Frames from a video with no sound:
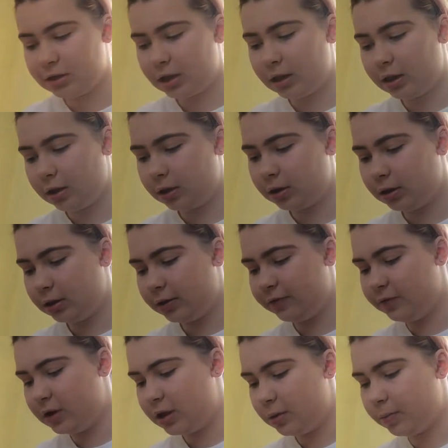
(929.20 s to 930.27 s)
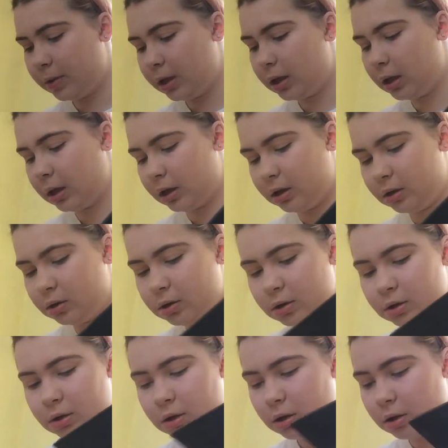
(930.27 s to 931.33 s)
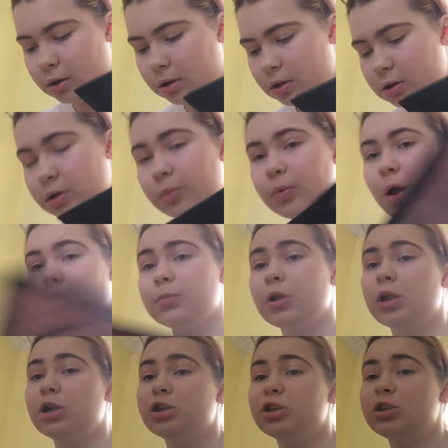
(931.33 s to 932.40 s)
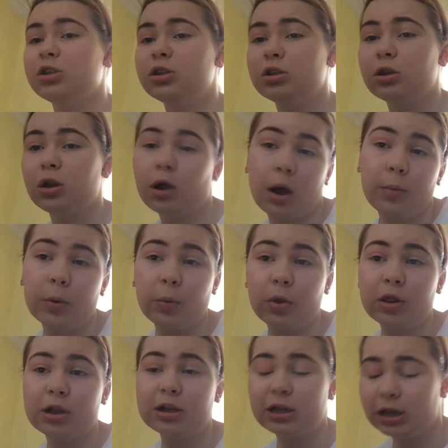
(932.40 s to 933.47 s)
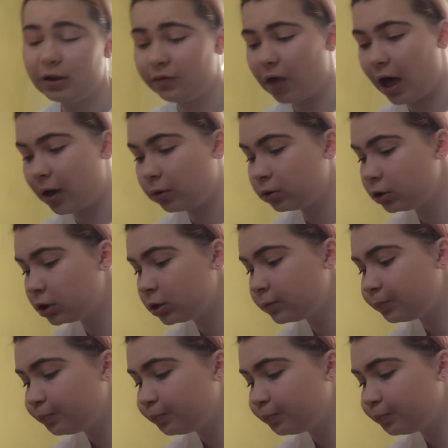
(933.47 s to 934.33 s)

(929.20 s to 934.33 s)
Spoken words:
that like live near me, and sometimes I just can't be bothered to leave the house